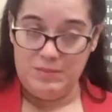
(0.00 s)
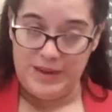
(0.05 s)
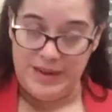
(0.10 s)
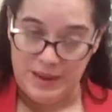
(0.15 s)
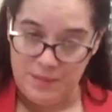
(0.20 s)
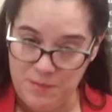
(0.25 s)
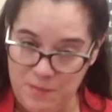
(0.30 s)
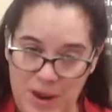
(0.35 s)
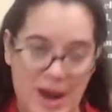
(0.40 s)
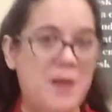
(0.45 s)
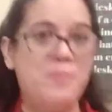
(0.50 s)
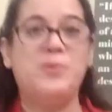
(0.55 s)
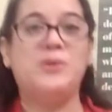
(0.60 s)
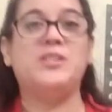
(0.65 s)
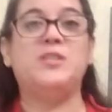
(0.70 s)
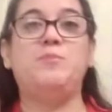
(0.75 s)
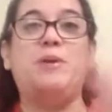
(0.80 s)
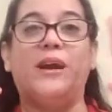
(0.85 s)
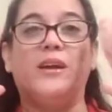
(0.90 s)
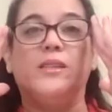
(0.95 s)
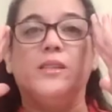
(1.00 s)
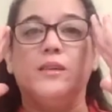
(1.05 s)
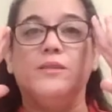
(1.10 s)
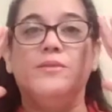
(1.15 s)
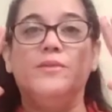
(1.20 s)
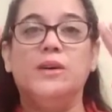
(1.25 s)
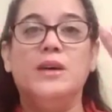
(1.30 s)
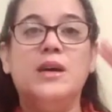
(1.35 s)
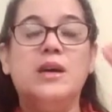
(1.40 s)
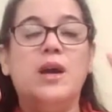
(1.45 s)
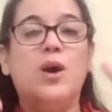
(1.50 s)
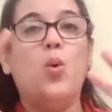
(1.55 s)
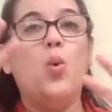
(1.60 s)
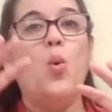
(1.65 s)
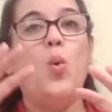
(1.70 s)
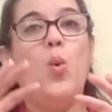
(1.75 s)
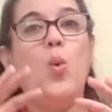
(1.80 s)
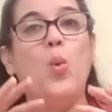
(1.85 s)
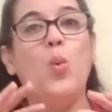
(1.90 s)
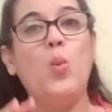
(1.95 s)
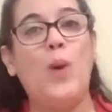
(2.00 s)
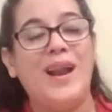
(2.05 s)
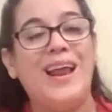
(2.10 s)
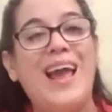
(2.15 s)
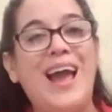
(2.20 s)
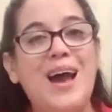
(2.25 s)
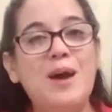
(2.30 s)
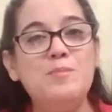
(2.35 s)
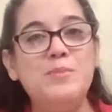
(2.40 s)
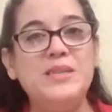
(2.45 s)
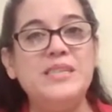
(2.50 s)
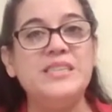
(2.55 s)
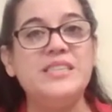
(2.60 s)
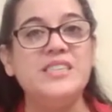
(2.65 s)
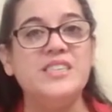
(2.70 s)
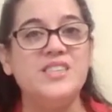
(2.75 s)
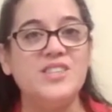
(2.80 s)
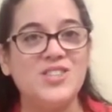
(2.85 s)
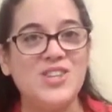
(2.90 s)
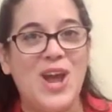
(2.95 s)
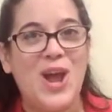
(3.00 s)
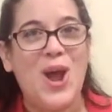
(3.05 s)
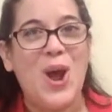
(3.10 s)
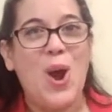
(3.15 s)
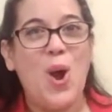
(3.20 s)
in my perspective, what happens is